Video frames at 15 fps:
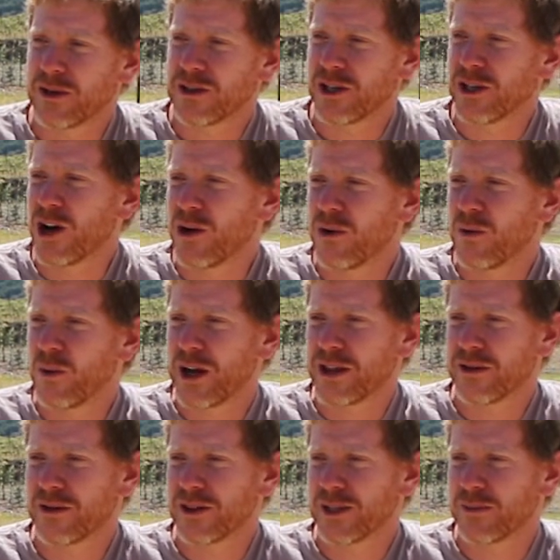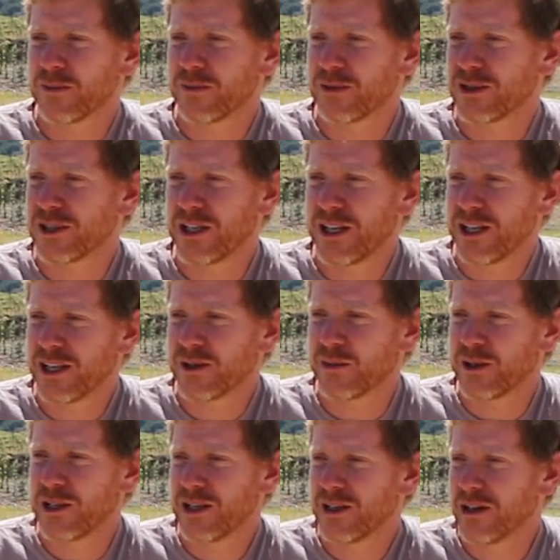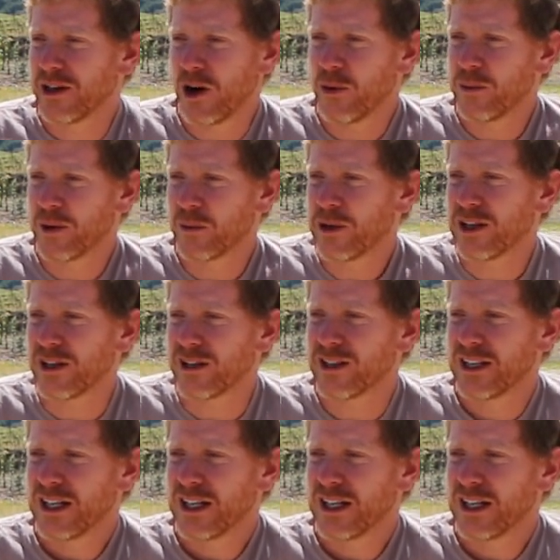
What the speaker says: to know whether it's proceeding as we hope it will.